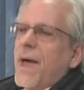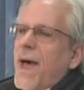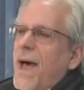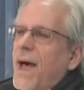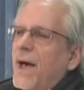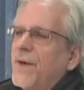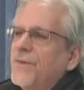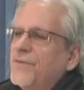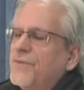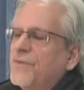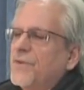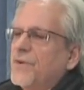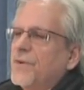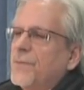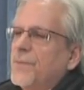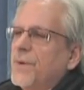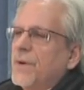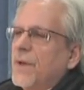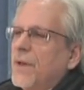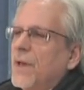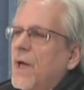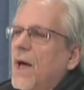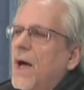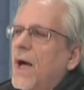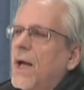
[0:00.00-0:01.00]
pastor,
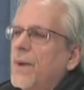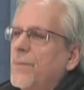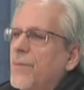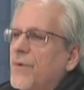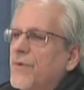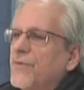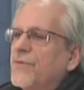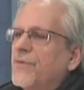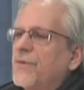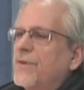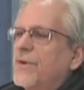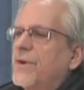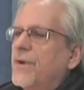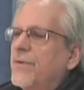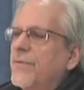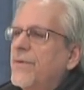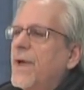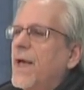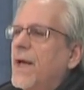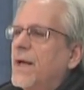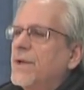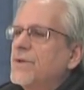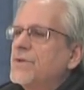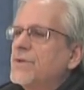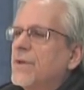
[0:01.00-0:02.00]
Bill Hybels, as an
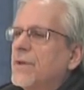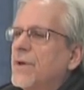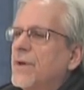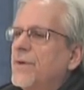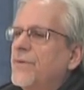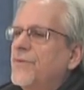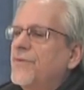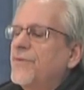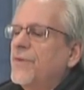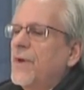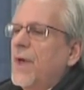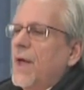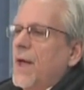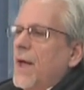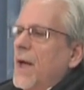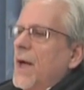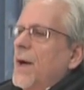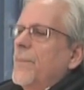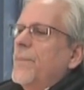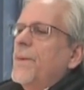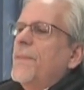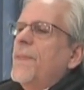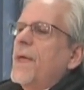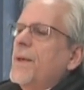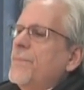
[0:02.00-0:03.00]
evangelist,
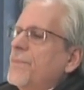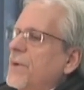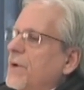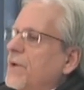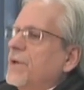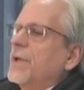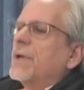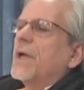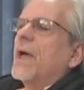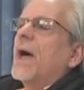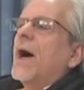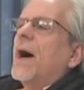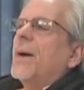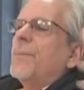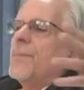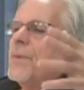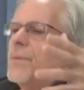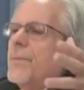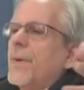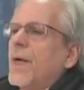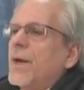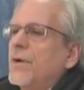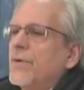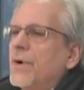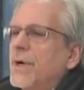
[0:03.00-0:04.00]
but they build a
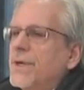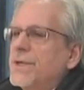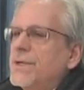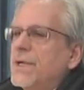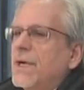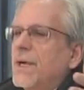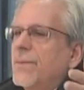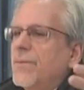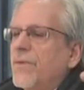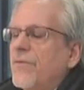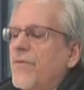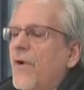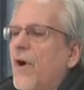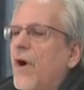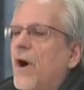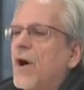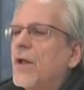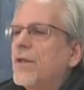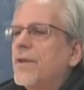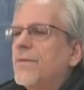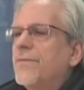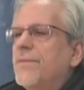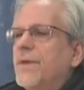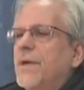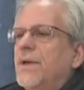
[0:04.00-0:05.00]
complementary team of
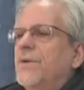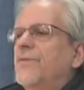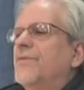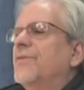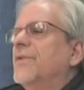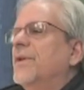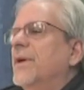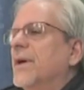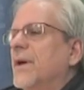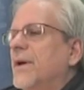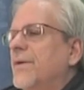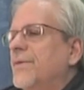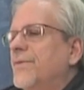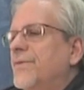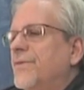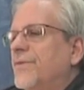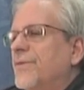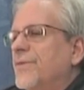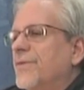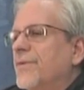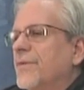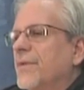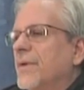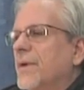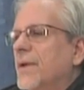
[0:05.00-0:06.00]
all of these
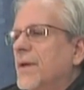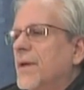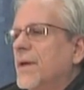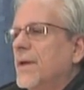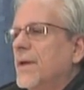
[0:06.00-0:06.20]
gifts.